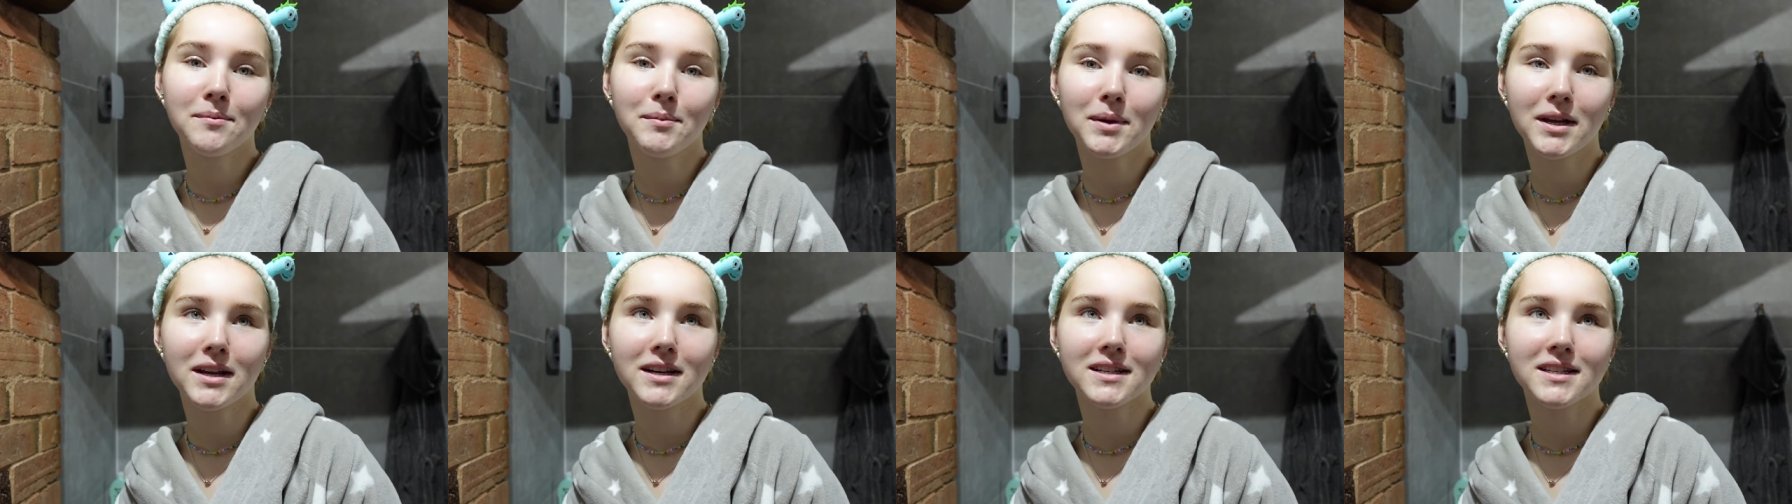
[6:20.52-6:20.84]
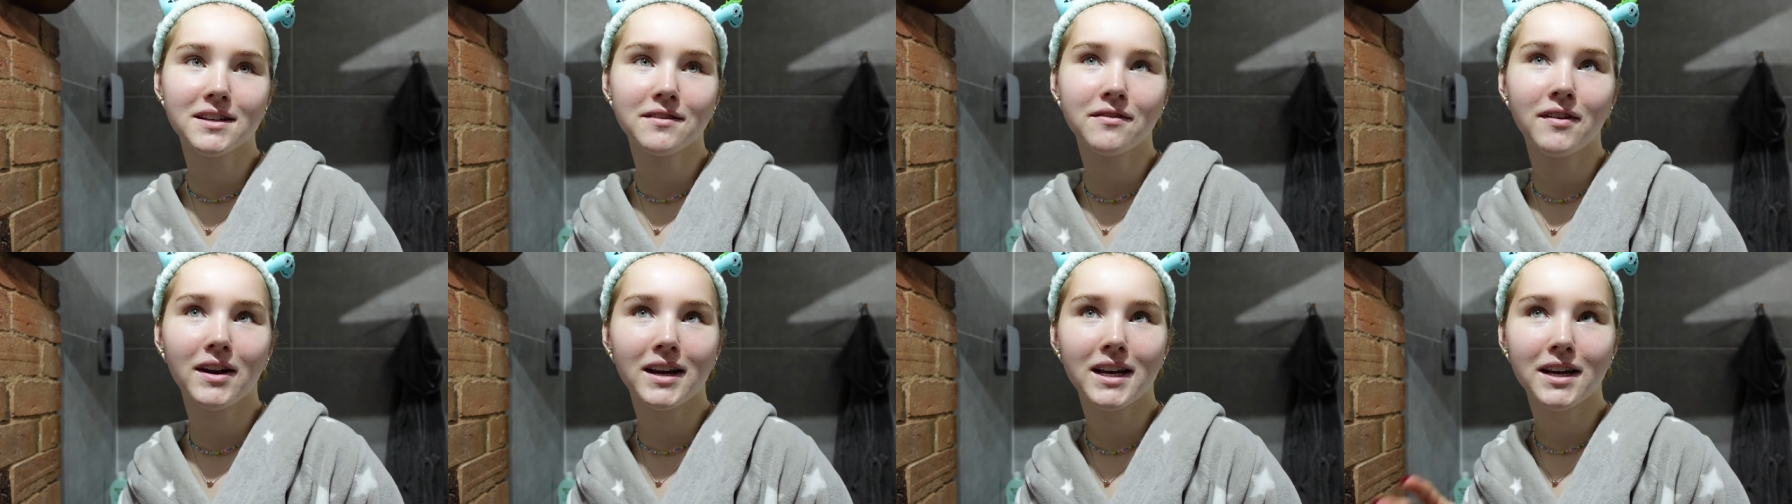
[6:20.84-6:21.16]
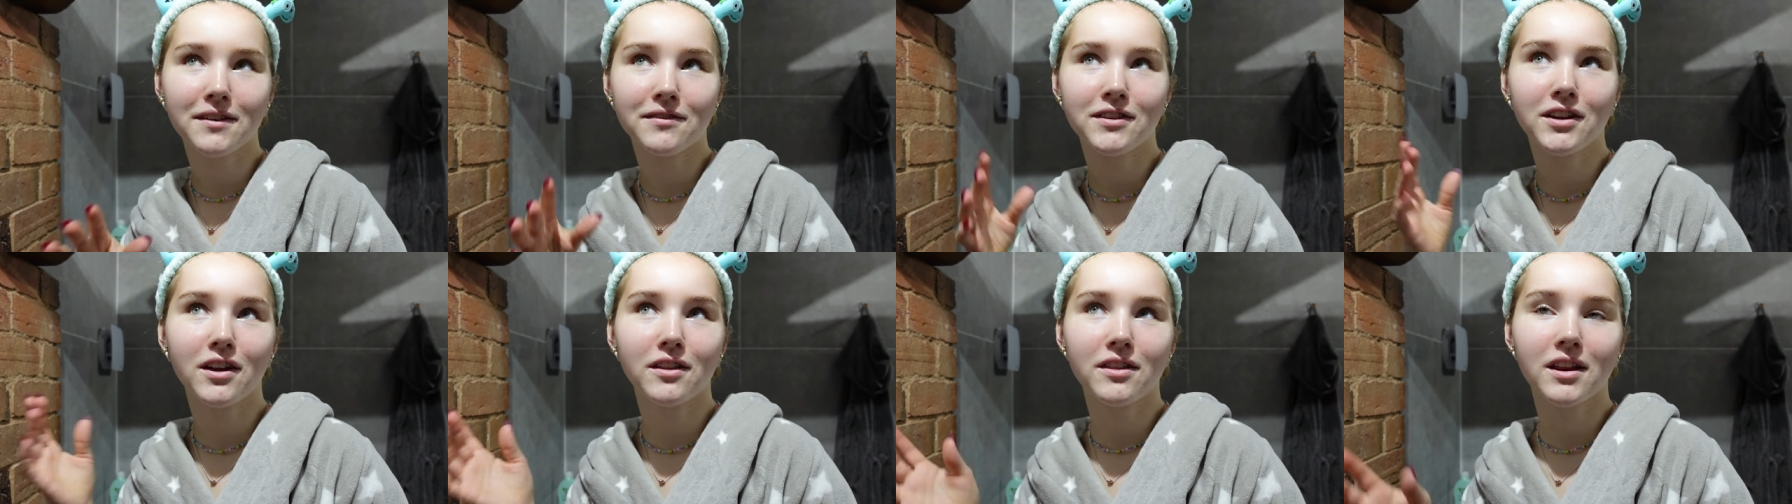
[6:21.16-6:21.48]
because if I
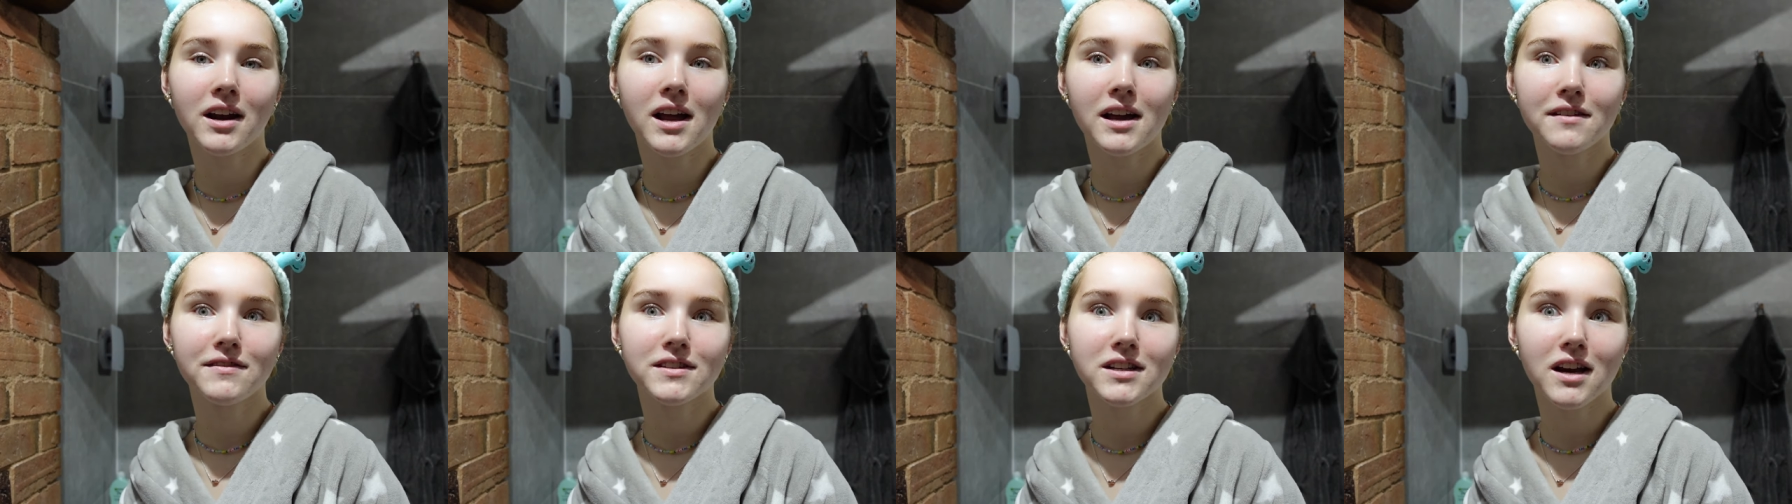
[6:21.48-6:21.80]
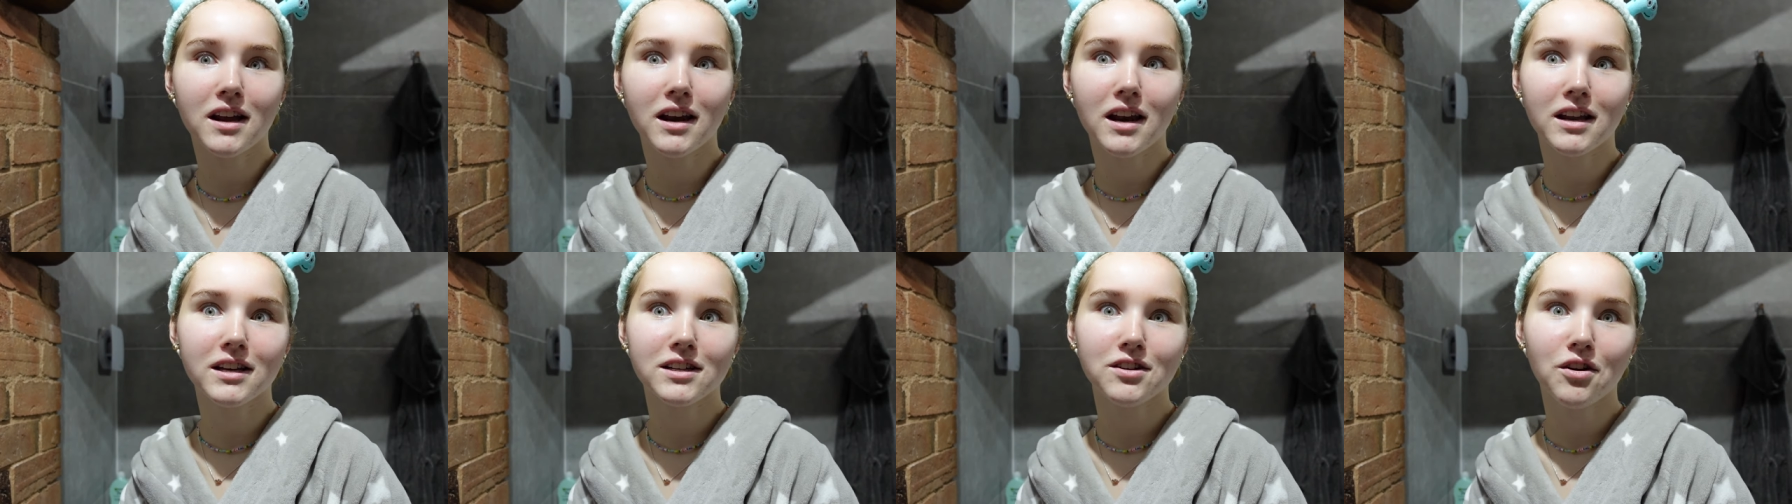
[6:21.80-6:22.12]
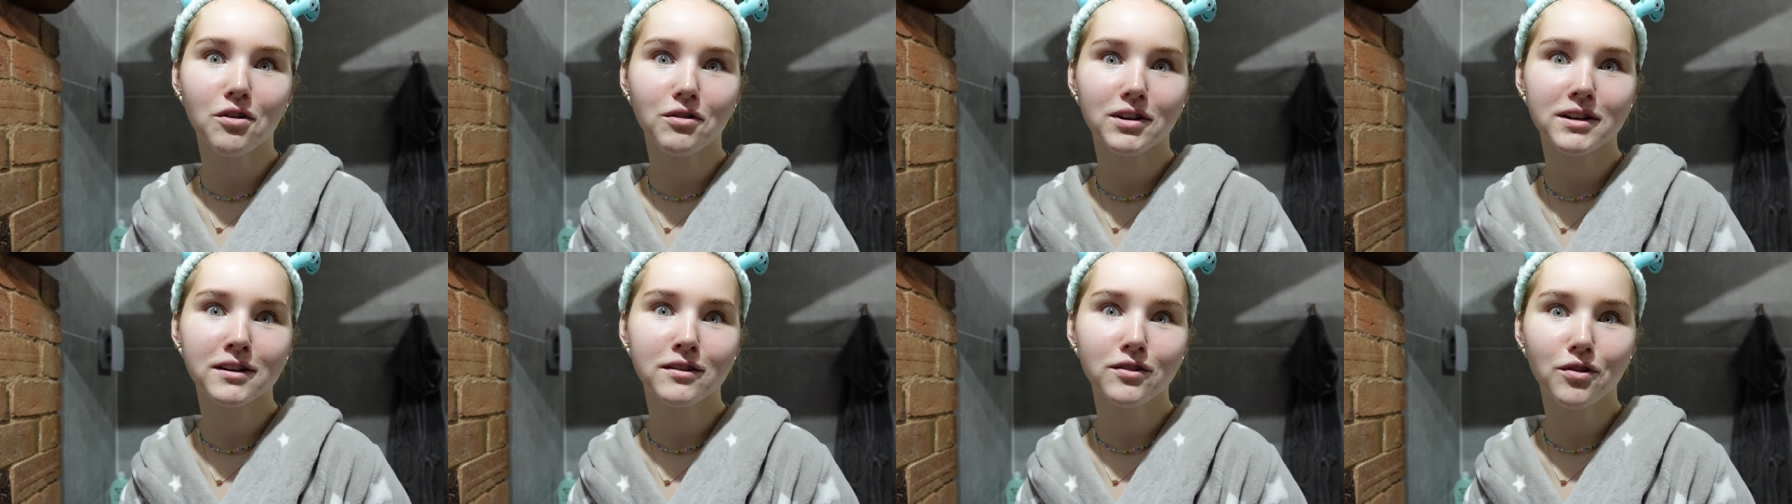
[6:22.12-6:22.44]
live the other lifestyle, I'd
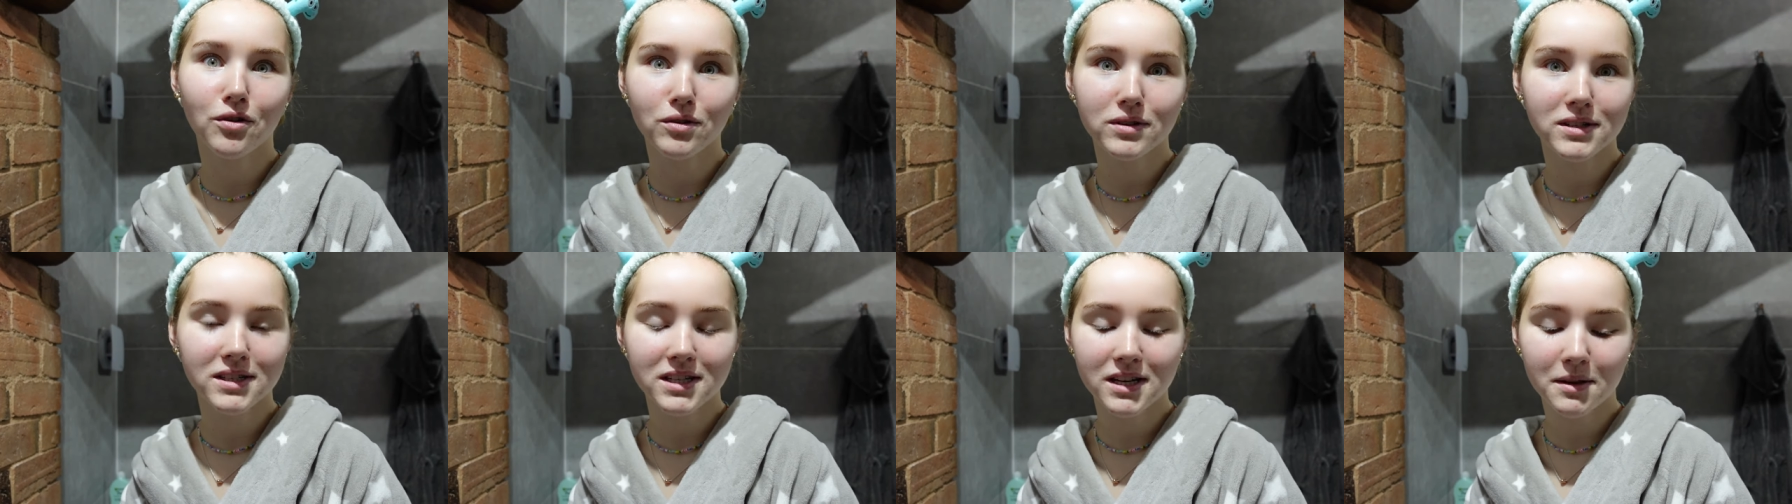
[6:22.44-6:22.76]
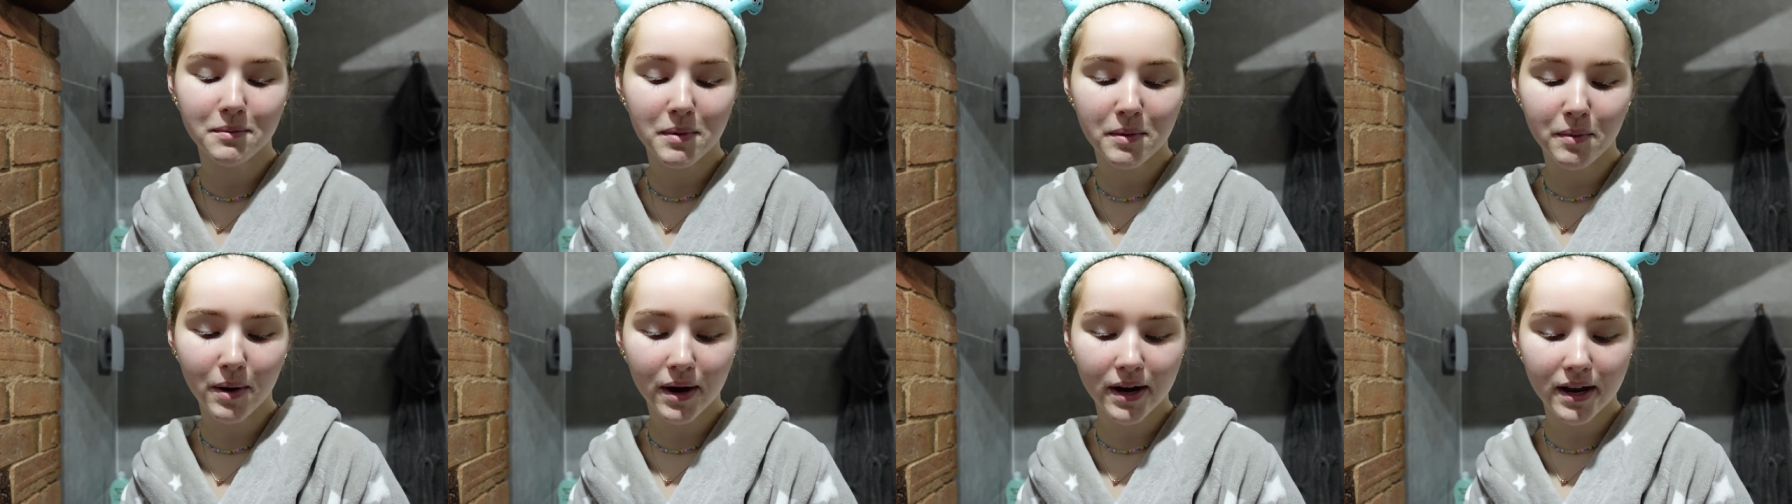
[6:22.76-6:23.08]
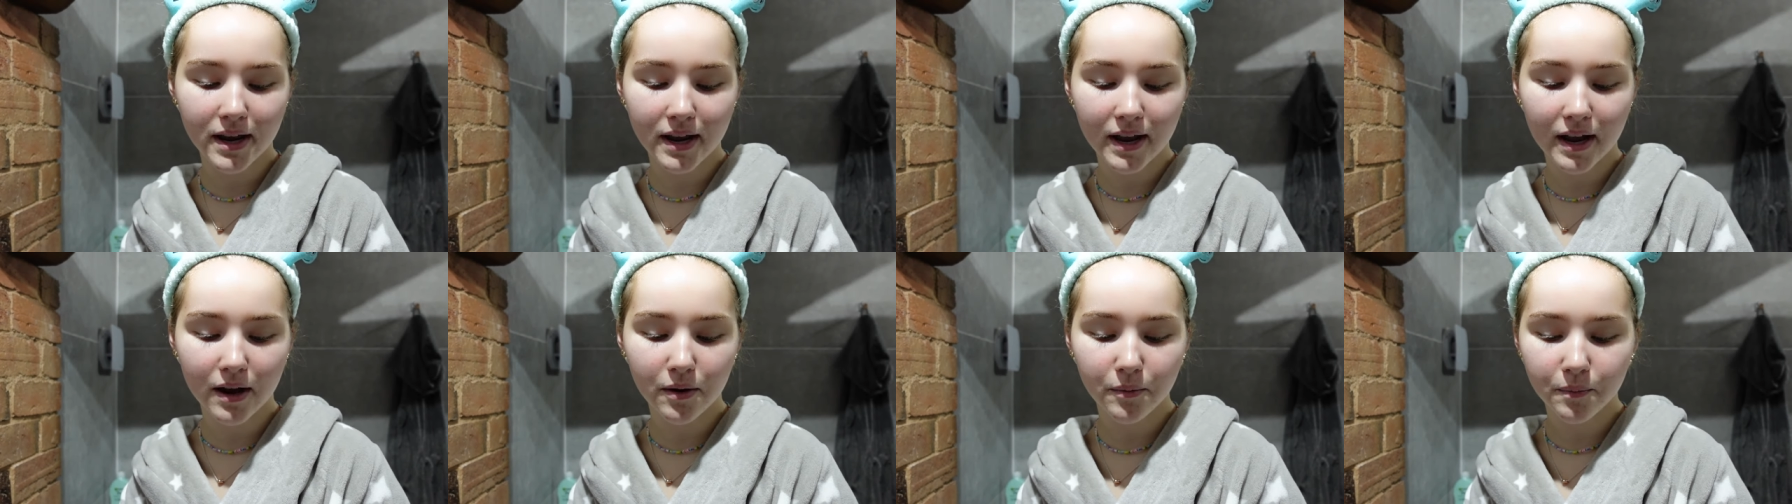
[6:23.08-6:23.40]
constantly be
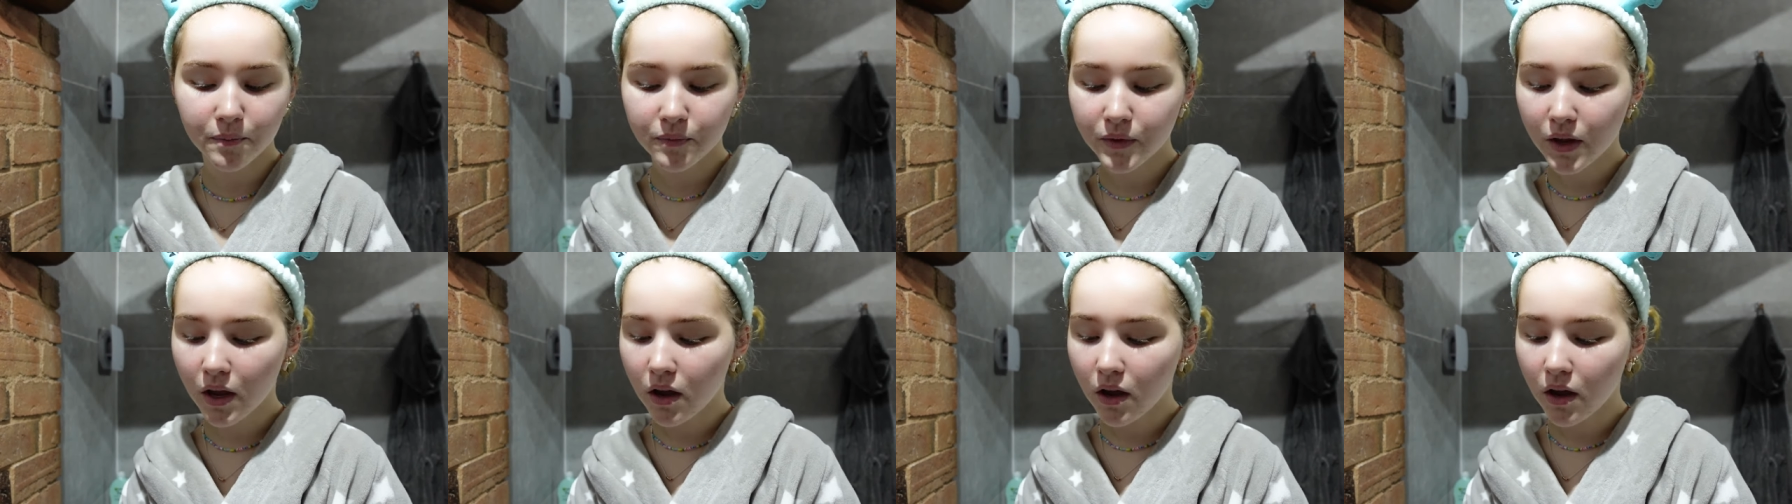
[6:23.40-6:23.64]
breaking out.